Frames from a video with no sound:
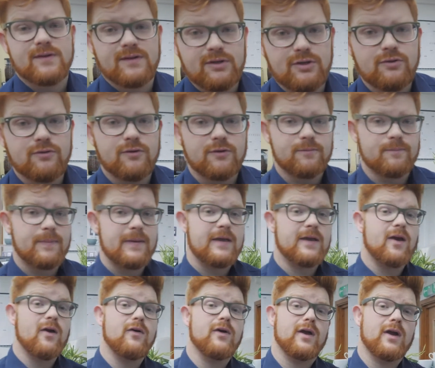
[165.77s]
you could be
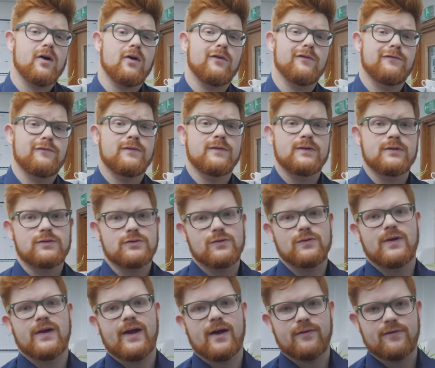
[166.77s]
going off
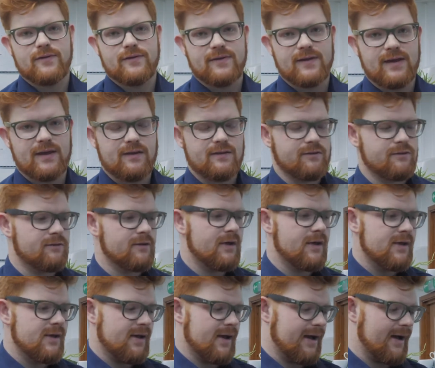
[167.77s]
doing other things.
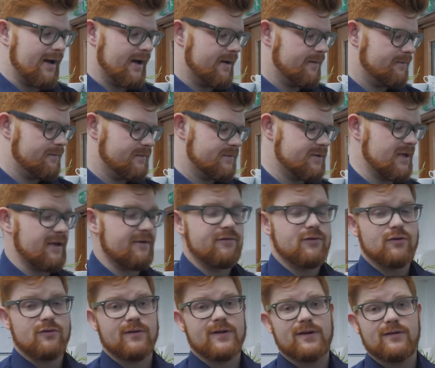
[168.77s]
Say if
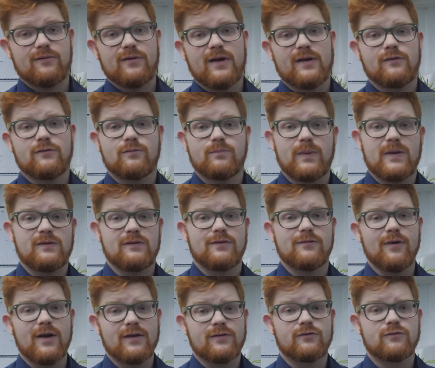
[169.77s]
you're in a busy
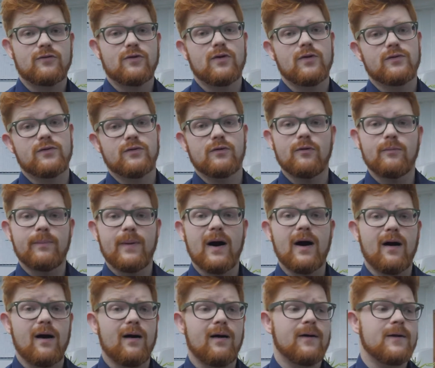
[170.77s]
restaurant or
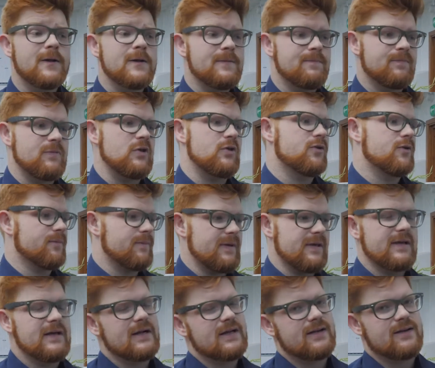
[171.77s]
bar, you could be
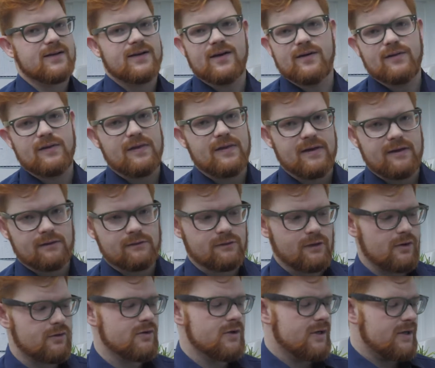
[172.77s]
cleaning other things,
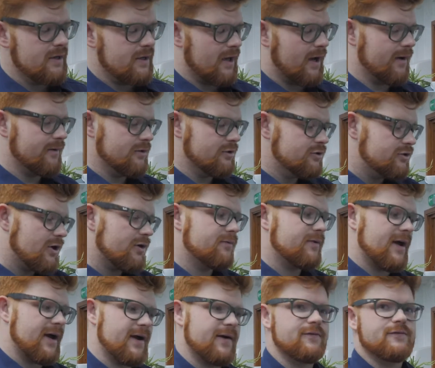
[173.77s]
so you don't
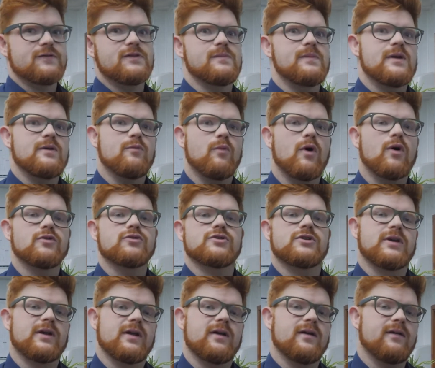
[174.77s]
have to be
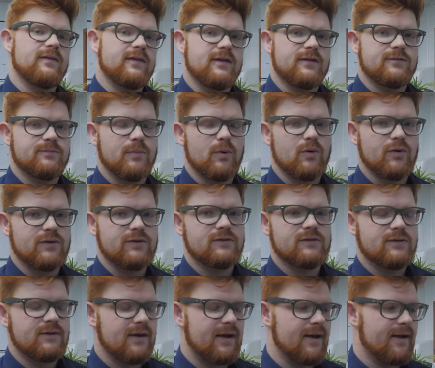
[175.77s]
watching it at this
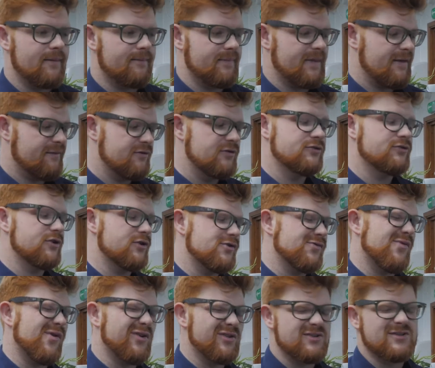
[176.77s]
point. If you do
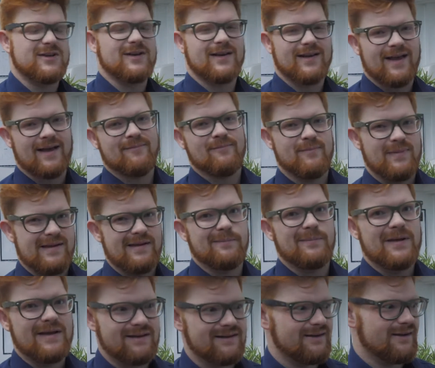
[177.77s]
watch it, it can be a
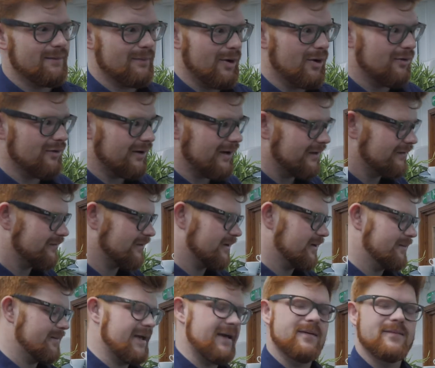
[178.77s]
bit laborious and
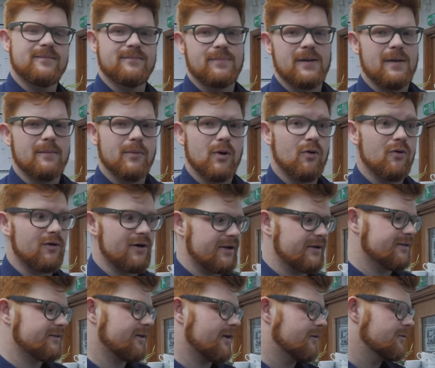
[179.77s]
a bit boring,
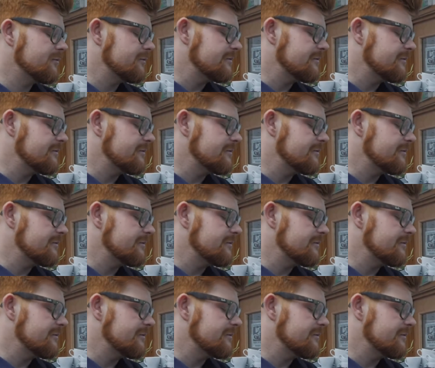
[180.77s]
so